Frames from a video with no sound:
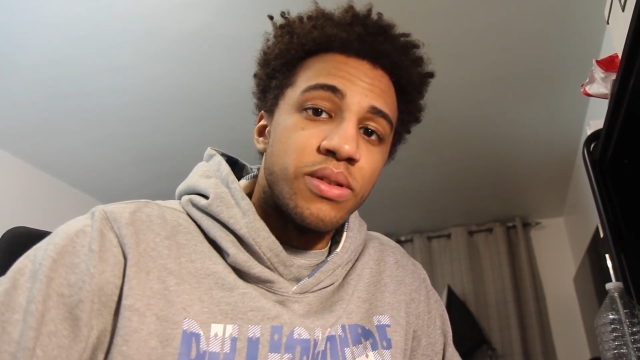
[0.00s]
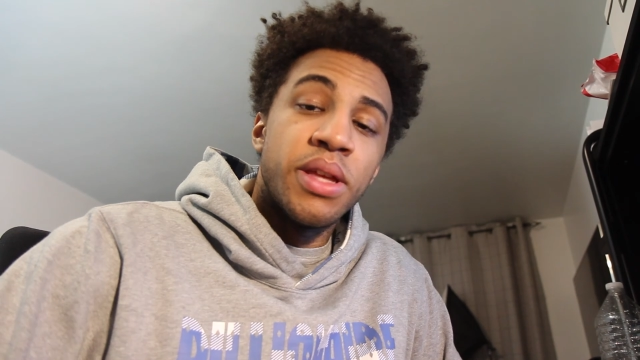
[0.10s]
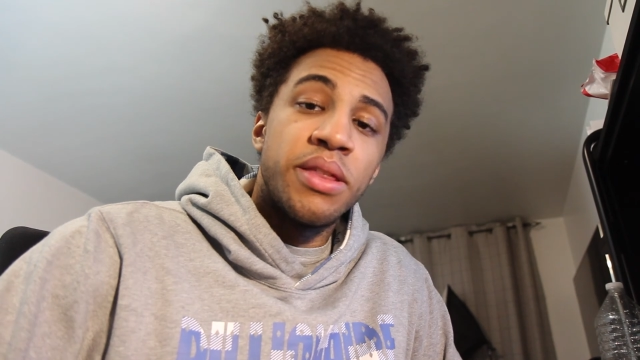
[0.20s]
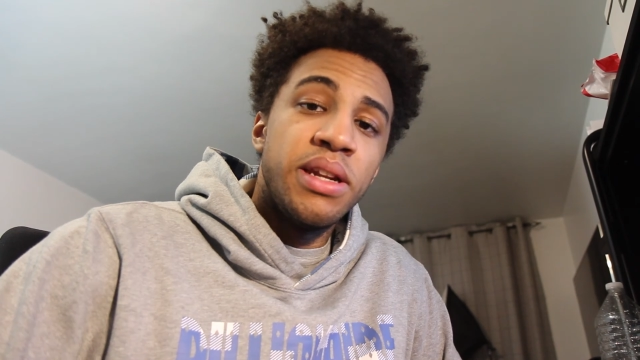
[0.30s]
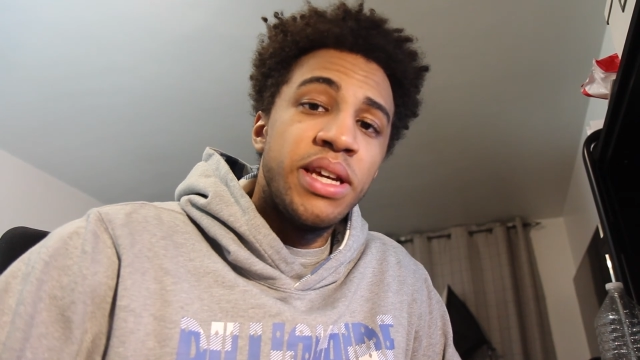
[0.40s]

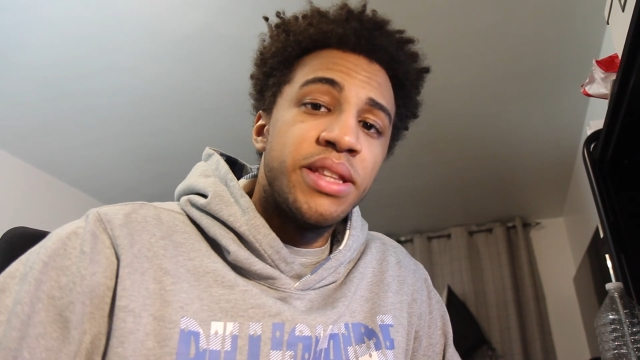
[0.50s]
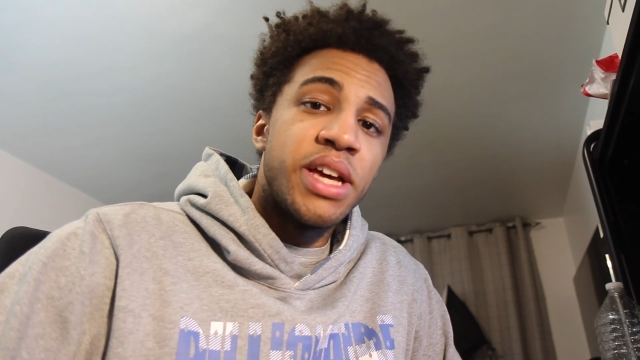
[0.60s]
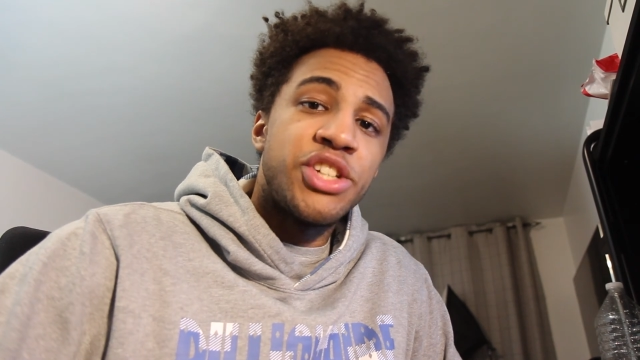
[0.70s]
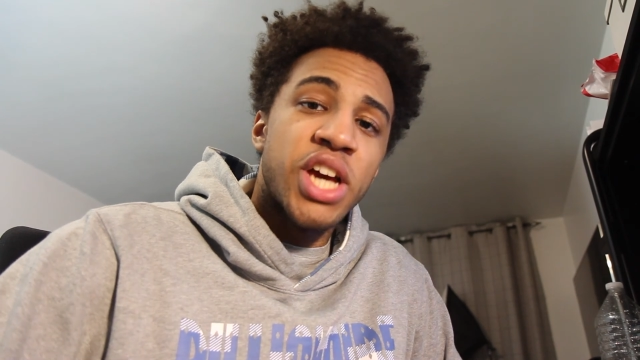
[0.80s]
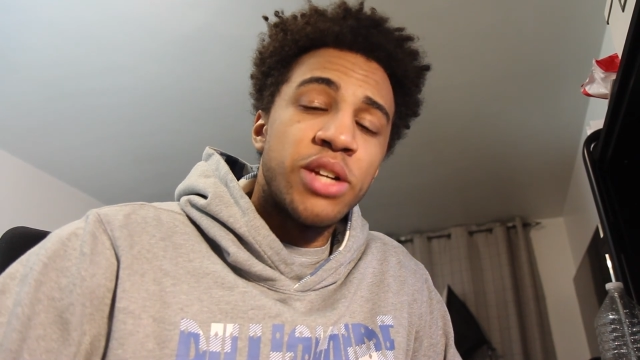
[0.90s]
They deleted
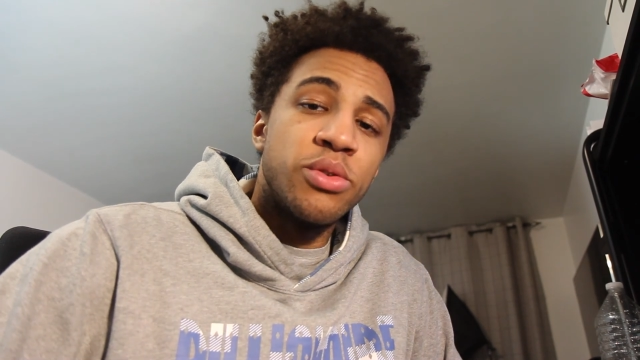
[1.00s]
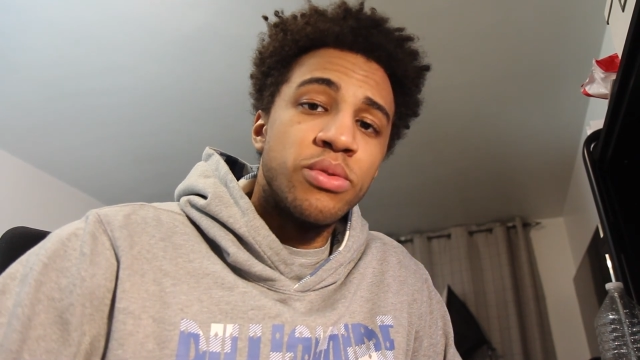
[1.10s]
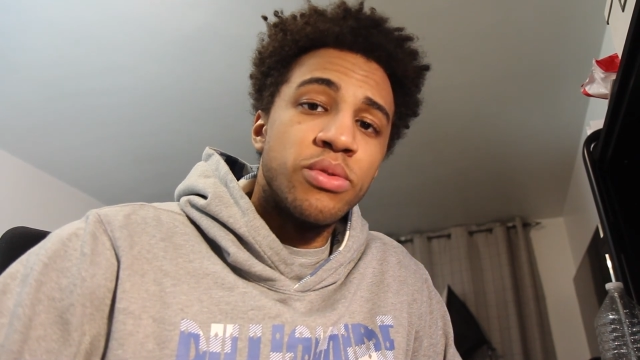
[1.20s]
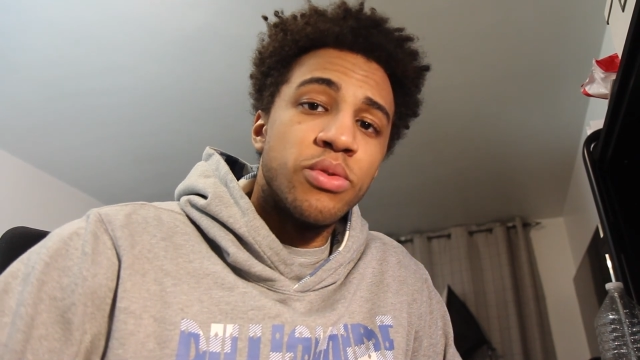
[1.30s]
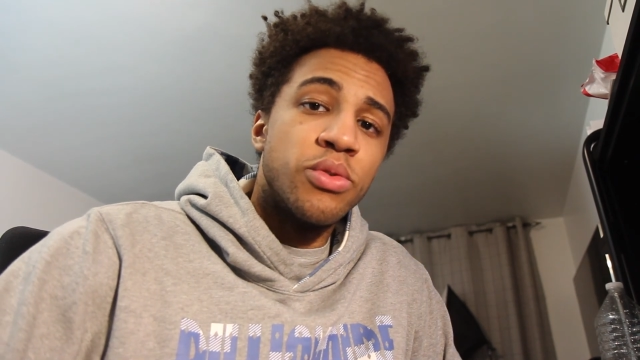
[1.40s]
their
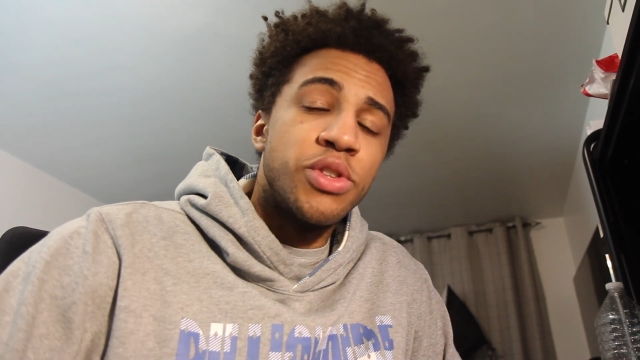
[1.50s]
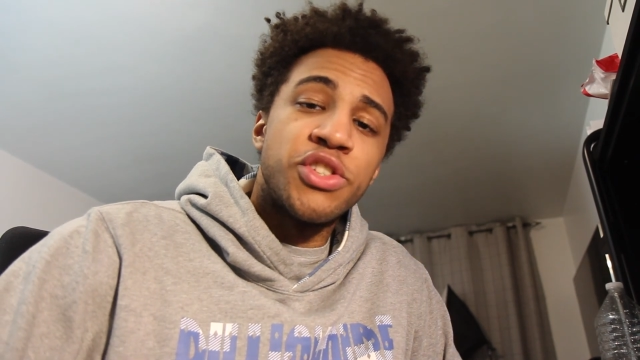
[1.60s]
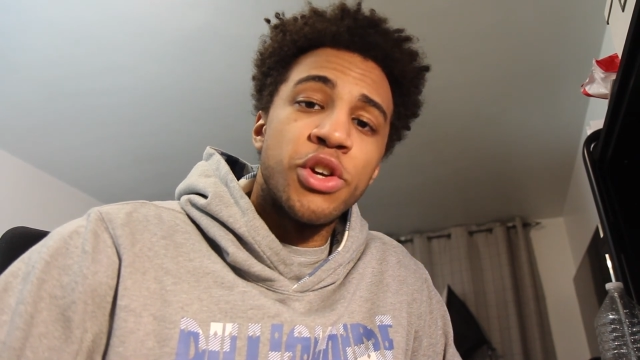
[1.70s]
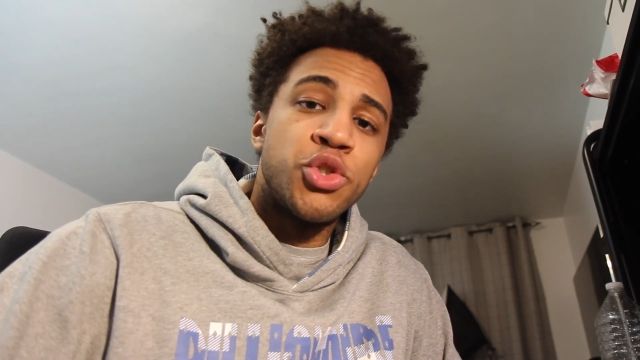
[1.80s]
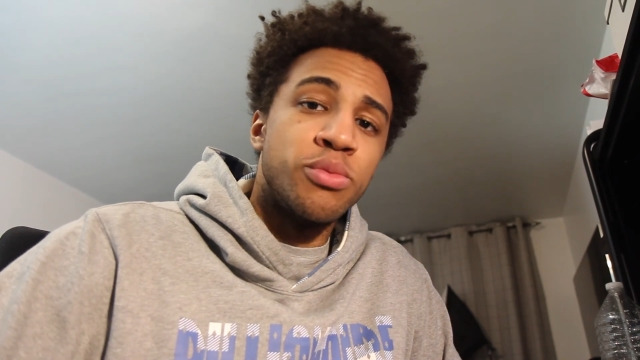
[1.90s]
channel, all the
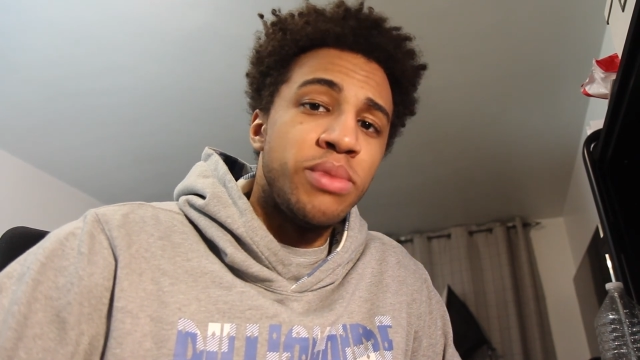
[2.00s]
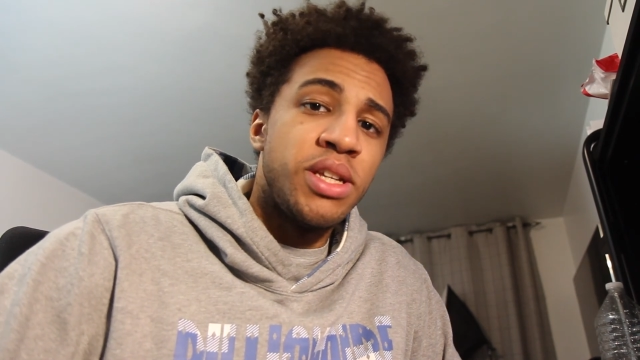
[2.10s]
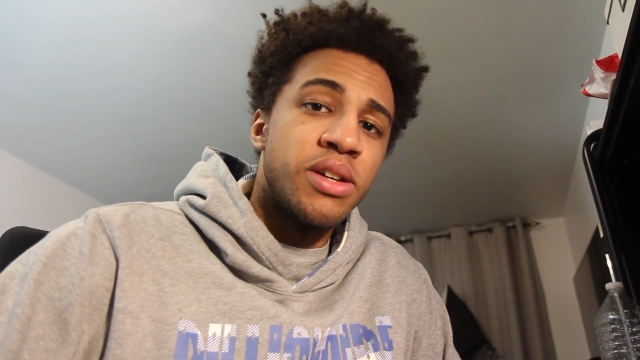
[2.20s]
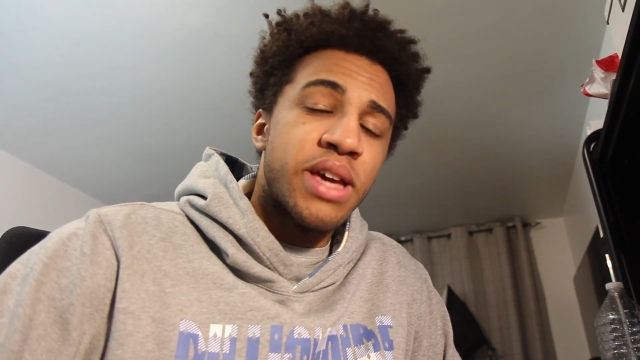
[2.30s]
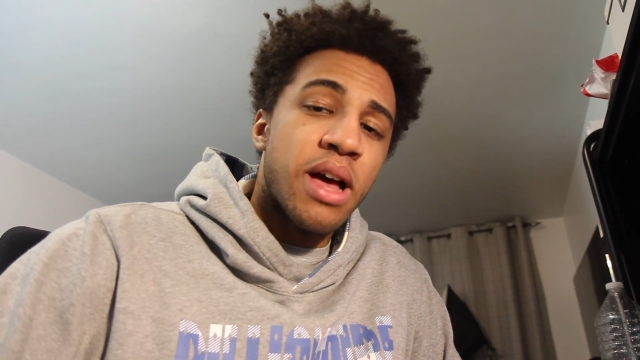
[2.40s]
social
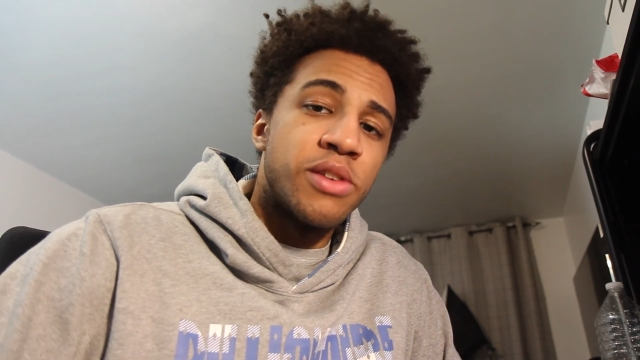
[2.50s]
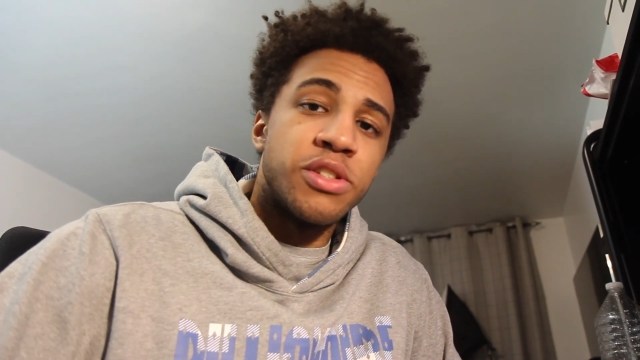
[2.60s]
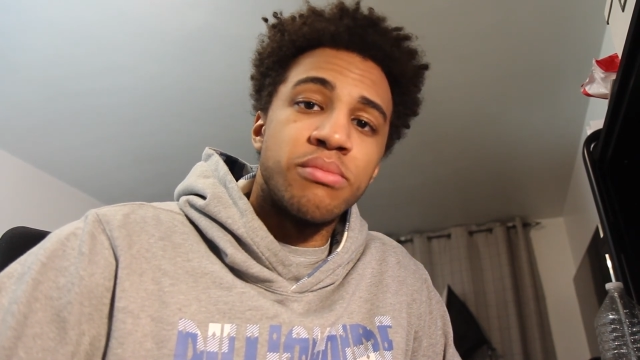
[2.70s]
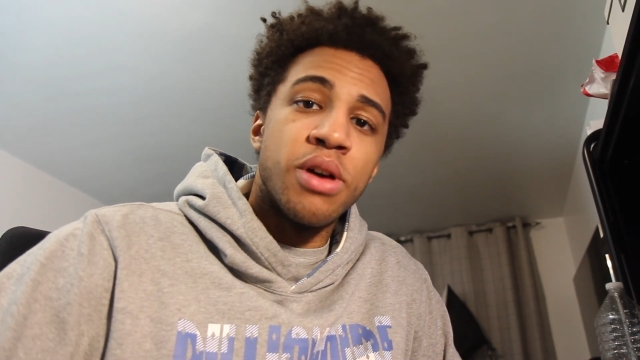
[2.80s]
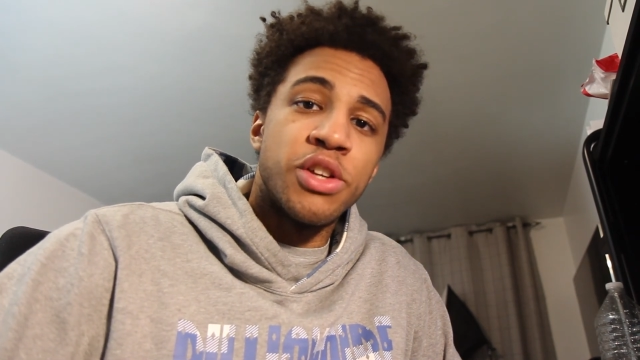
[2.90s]
media
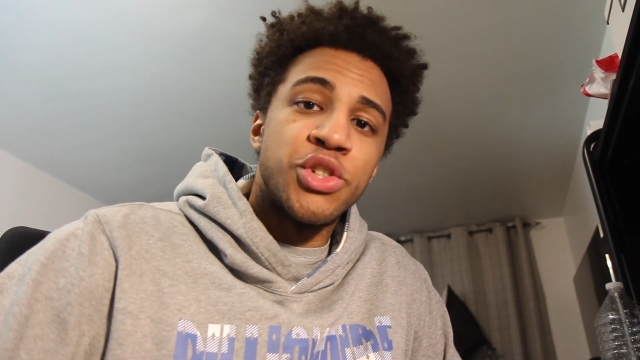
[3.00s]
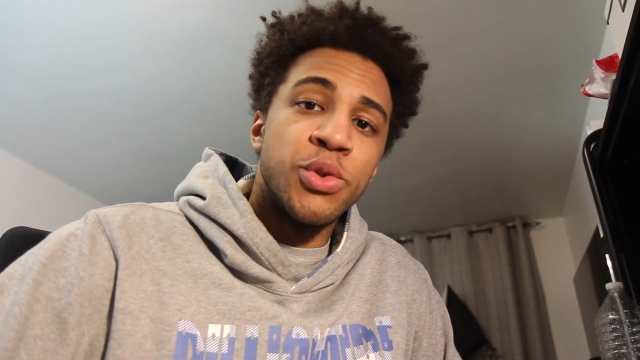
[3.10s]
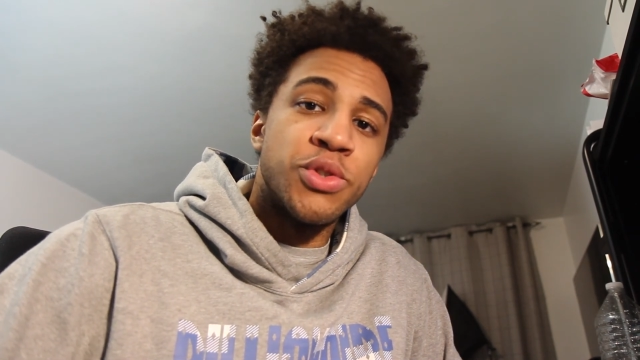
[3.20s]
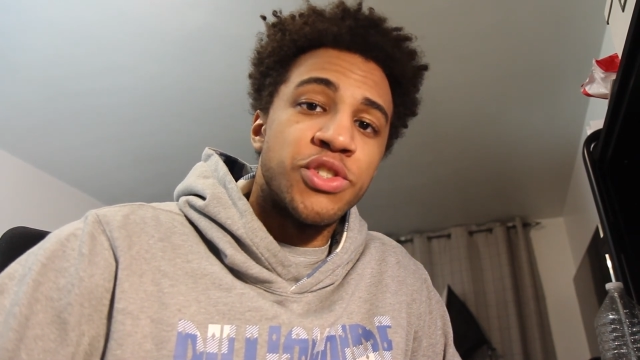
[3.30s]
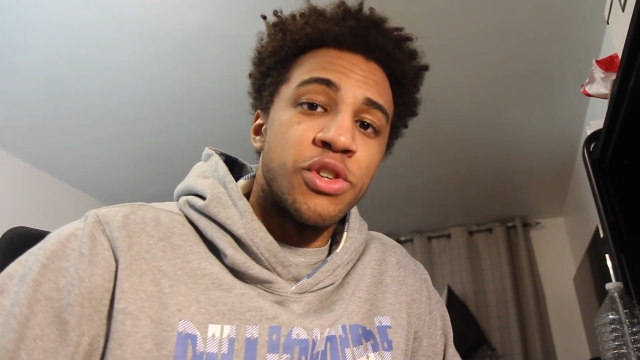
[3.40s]
accounts and merch
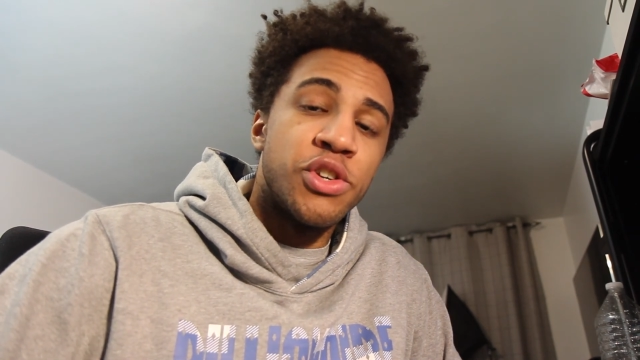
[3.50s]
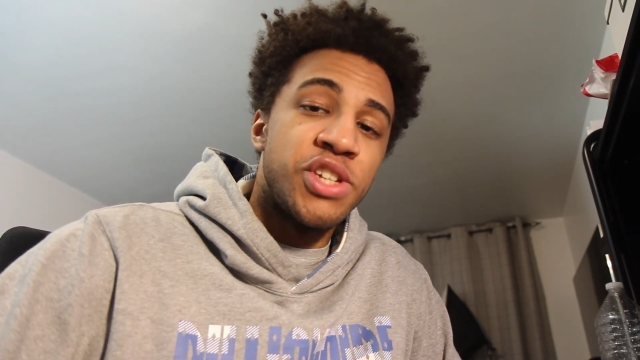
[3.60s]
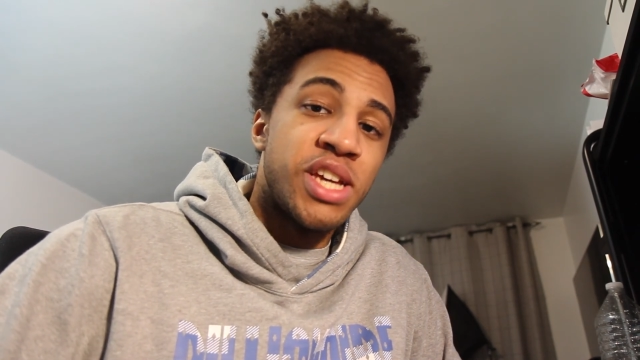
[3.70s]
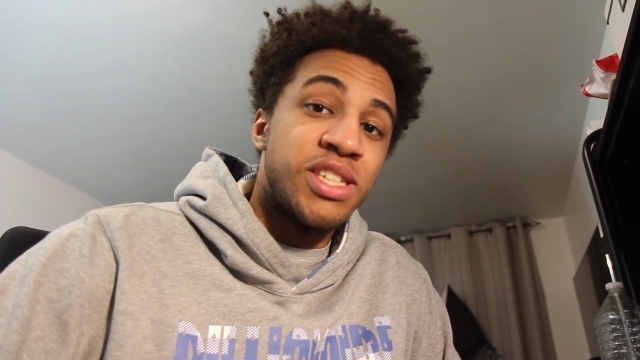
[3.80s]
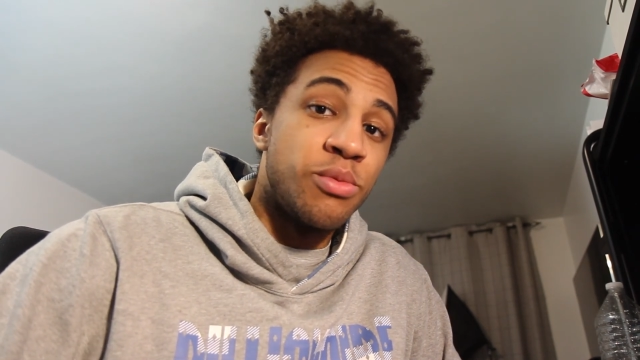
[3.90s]
stores
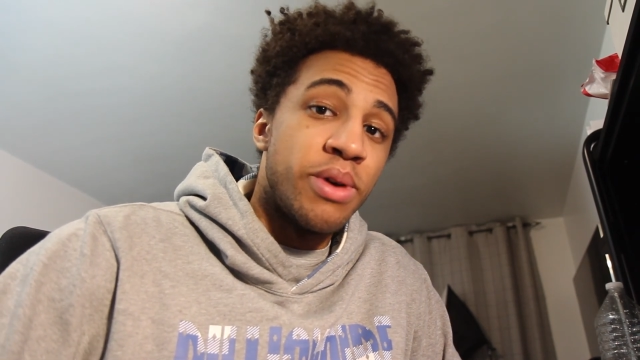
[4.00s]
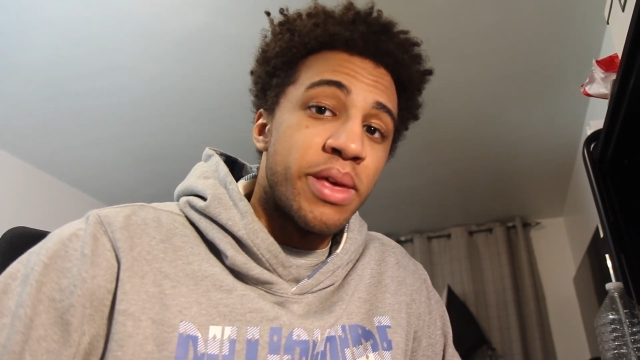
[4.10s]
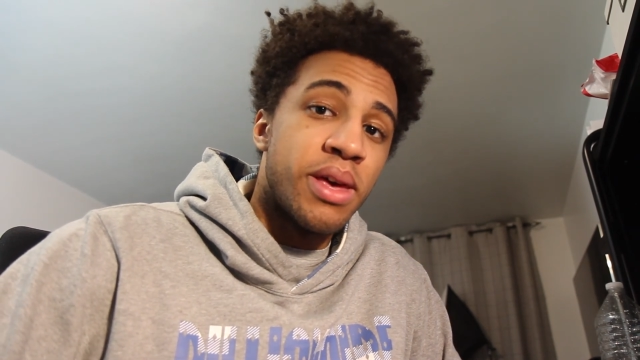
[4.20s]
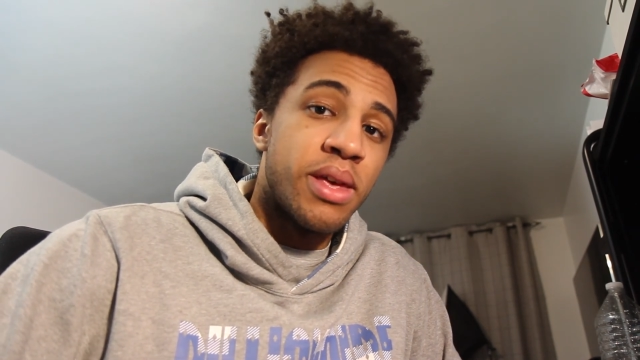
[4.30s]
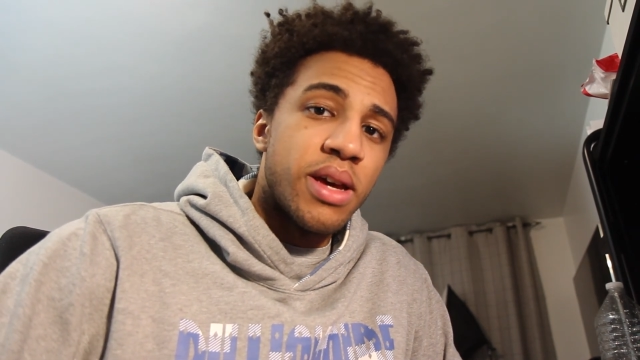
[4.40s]
associated
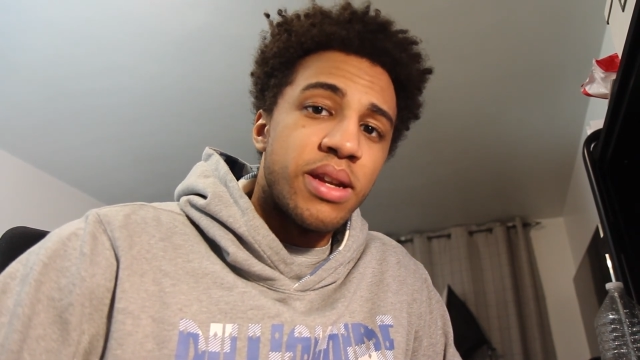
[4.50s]
with it,